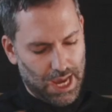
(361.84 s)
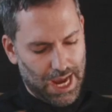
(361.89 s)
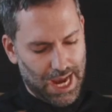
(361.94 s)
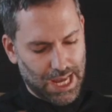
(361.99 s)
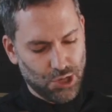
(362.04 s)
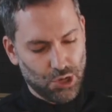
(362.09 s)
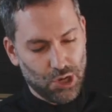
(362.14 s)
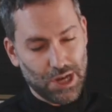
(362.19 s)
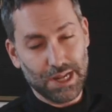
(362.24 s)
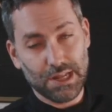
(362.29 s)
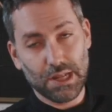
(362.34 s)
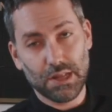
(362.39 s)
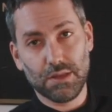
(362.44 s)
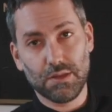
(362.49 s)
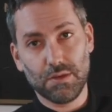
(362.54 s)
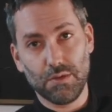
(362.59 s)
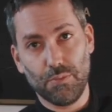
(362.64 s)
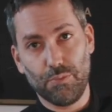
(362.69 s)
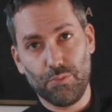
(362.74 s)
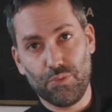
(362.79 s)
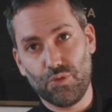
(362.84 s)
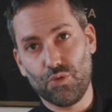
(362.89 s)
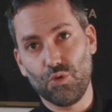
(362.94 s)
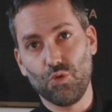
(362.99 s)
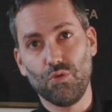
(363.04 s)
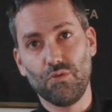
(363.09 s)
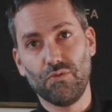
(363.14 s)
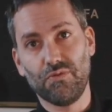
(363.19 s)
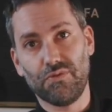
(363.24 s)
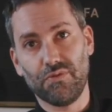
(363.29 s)
and you let it
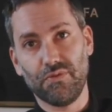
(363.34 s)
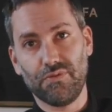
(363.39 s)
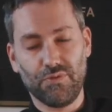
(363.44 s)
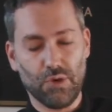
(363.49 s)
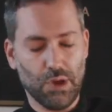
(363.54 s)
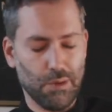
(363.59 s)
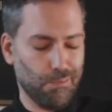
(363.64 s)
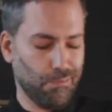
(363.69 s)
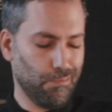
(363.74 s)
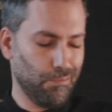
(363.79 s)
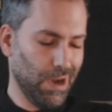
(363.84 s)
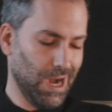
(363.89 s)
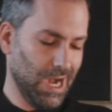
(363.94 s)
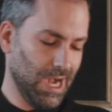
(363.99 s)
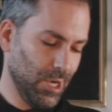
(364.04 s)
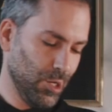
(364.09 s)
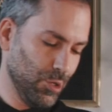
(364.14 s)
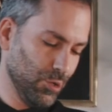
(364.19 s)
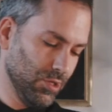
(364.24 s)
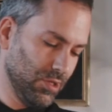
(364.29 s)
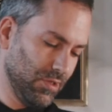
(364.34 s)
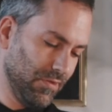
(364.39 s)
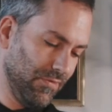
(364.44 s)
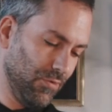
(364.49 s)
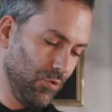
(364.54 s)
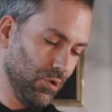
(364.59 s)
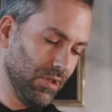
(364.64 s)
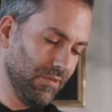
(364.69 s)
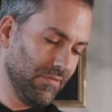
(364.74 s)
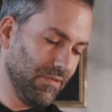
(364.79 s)
prove for about
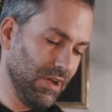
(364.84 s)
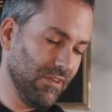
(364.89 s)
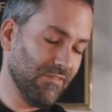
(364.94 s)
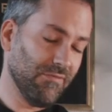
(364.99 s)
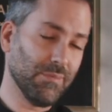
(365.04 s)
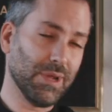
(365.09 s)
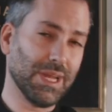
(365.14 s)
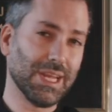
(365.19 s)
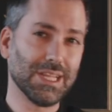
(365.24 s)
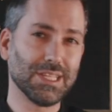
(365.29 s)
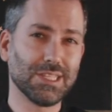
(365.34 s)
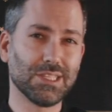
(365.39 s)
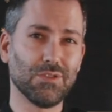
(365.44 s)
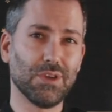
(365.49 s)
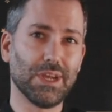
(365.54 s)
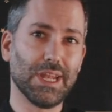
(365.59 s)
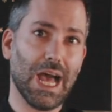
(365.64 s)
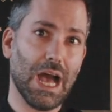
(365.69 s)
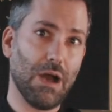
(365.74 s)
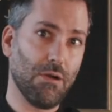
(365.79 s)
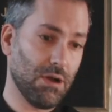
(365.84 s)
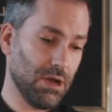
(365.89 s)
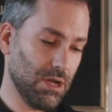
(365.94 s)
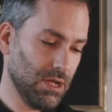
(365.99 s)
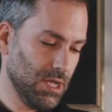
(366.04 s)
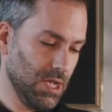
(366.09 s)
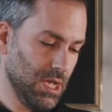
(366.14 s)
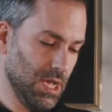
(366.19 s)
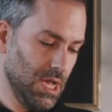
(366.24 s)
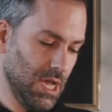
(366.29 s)
45 minutes to an hour
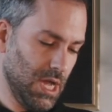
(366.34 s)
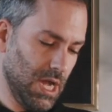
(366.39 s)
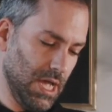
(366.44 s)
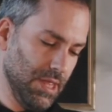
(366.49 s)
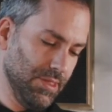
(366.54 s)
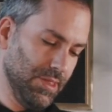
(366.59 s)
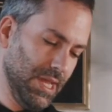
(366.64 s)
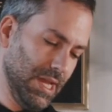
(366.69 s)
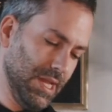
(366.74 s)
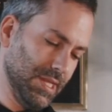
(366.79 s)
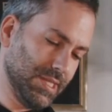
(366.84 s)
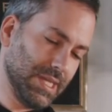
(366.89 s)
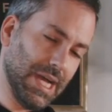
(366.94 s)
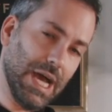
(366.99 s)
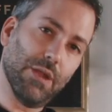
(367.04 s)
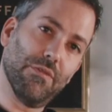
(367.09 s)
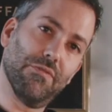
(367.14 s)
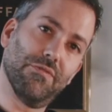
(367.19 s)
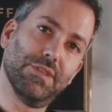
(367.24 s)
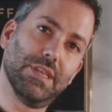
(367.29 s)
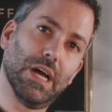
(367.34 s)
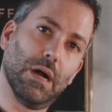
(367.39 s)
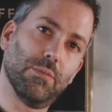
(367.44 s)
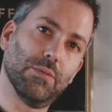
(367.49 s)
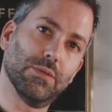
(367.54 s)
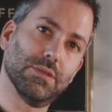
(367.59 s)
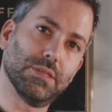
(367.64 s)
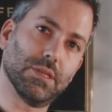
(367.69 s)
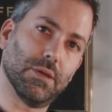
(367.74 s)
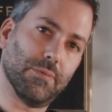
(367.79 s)
until it's kind of
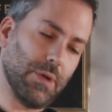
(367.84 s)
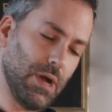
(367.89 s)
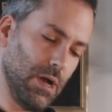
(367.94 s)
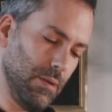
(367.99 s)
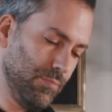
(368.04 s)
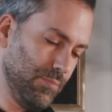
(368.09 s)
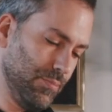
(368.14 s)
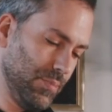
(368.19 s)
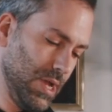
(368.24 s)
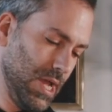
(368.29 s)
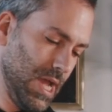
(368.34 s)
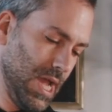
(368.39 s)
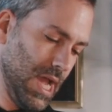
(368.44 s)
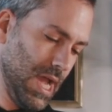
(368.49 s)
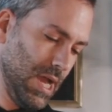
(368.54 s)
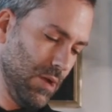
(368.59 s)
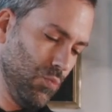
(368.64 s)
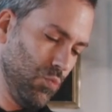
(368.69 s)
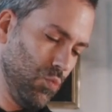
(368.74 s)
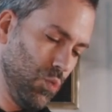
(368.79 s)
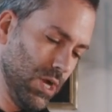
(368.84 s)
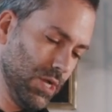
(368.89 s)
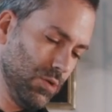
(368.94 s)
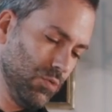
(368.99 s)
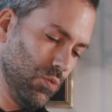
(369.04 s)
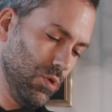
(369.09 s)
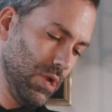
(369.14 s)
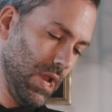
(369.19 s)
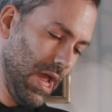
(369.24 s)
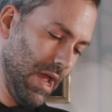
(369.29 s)
doubles up, and what
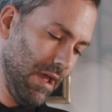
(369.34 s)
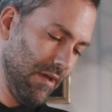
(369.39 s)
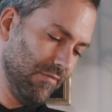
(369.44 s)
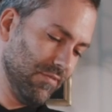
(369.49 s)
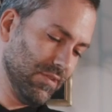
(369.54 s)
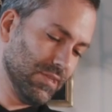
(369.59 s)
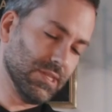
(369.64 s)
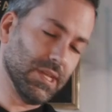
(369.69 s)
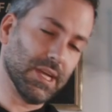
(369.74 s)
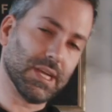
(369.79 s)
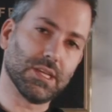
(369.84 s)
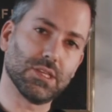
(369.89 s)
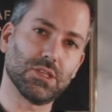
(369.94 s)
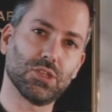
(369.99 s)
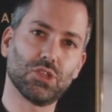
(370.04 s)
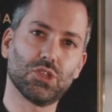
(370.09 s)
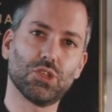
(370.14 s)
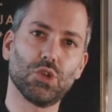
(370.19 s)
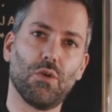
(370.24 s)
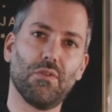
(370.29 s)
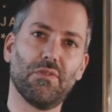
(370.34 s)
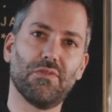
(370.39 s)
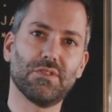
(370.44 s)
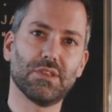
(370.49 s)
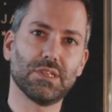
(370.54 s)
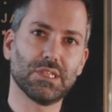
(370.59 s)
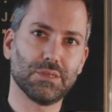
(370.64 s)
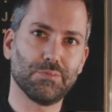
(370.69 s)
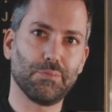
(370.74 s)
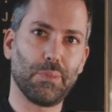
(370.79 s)
we'll have is like a
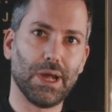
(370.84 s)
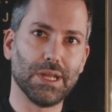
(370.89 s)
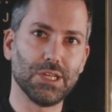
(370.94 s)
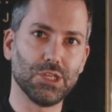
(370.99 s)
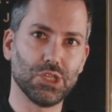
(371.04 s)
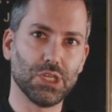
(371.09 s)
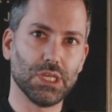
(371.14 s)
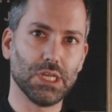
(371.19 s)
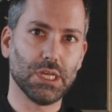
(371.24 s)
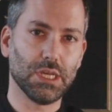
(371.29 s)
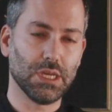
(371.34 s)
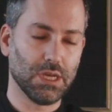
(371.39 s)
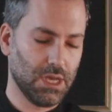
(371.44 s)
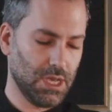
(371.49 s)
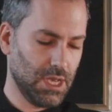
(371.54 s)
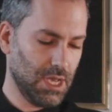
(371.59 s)
soft spongy